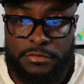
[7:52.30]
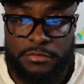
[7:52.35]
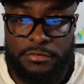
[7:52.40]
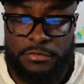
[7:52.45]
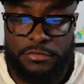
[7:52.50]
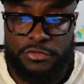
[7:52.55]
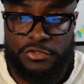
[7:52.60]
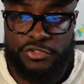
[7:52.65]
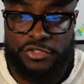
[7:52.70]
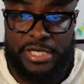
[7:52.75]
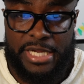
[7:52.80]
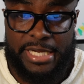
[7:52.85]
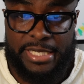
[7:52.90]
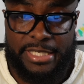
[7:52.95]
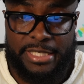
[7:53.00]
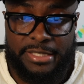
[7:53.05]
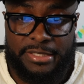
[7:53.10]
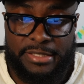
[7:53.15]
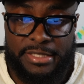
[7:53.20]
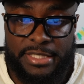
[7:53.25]

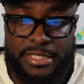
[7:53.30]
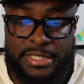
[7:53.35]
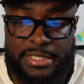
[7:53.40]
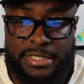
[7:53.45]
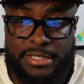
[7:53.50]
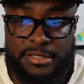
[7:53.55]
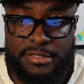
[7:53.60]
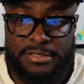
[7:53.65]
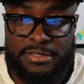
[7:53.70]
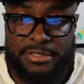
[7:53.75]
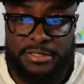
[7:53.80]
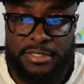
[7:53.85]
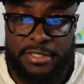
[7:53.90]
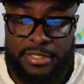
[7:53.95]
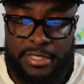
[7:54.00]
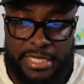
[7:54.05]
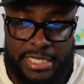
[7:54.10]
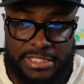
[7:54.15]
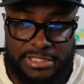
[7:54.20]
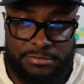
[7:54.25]
tracking the
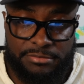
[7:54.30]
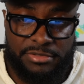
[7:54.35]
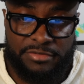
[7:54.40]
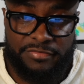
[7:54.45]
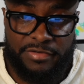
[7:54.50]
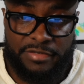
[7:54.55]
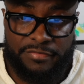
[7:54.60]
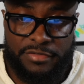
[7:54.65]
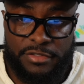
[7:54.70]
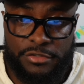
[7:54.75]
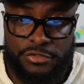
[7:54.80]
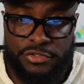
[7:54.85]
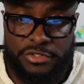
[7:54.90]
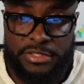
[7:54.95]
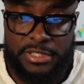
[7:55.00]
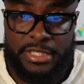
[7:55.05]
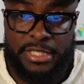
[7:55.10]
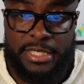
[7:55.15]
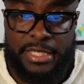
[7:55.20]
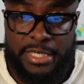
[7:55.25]
S&P 500
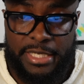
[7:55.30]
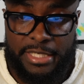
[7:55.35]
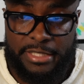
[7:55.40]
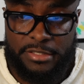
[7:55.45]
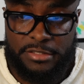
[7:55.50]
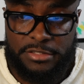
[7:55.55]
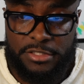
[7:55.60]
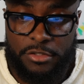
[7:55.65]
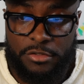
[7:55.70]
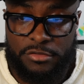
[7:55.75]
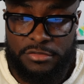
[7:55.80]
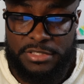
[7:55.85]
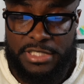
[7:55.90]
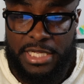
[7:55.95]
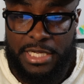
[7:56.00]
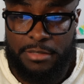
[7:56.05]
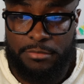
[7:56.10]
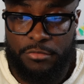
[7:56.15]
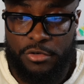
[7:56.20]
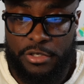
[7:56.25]
and the total
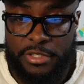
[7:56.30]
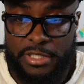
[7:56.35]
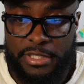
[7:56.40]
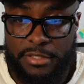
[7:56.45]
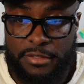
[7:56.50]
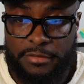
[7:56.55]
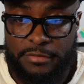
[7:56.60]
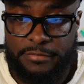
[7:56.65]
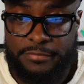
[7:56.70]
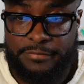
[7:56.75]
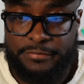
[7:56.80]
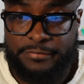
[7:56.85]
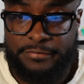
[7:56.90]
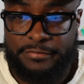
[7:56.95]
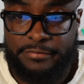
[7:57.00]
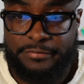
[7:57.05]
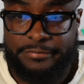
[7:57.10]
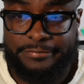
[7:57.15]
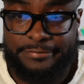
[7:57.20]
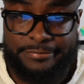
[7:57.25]
stock market,
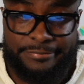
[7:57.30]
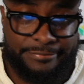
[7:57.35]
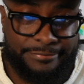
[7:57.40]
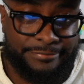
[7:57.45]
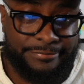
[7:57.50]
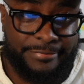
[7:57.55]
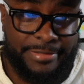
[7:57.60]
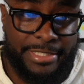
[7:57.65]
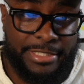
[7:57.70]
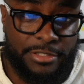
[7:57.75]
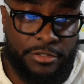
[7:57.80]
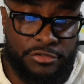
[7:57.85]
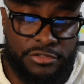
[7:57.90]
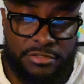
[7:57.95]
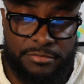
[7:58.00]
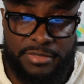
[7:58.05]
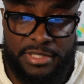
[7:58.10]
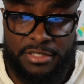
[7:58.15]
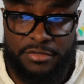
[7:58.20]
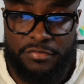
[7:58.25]
and those are
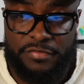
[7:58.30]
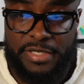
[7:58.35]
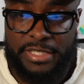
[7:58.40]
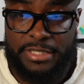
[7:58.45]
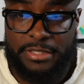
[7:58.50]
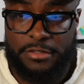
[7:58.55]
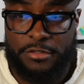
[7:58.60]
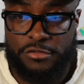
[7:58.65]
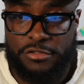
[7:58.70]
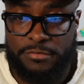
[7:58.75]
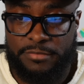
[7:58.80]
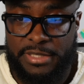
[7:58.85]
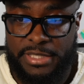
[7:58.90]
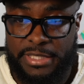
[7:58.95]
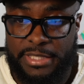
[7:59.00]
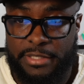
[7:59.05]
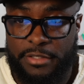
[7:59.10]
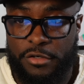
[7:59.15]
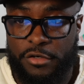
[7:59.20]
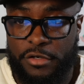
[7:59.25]
being affected. Those are being
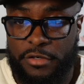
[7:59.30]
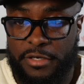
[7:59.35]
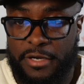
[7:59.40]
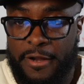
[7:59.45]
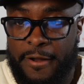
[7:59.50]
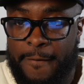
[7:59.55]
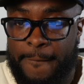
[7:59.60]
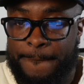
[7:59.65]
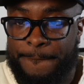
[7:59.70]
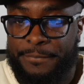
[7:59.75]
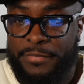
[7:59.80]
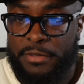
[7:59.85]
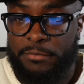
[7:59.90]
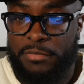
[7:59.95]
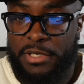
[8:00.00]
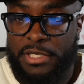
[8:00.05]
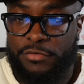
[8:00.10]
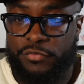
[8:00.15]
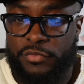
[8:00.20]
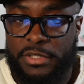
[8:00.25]
hit hard.
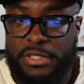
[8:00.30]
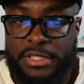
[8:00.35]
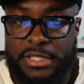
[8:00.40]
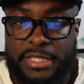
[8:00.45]
But if we look